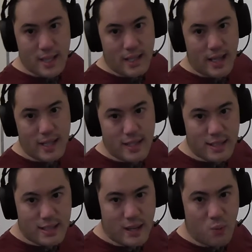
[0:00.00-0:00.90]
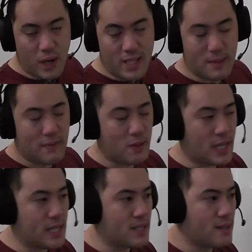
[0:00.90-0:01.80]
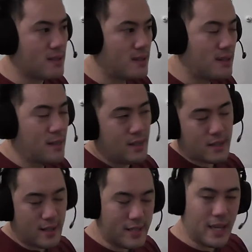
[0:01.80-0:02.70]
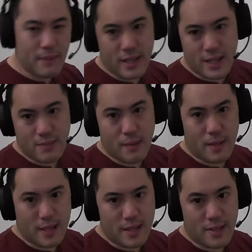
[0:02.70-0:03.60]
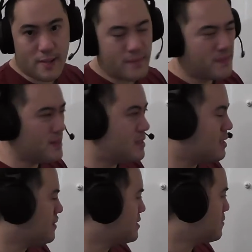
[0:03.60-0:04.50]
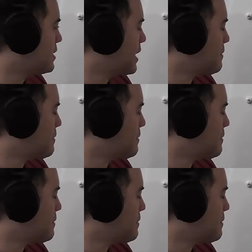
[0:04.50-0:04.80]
not just at one specific location, because that made the experiment a lot easier. So to recap the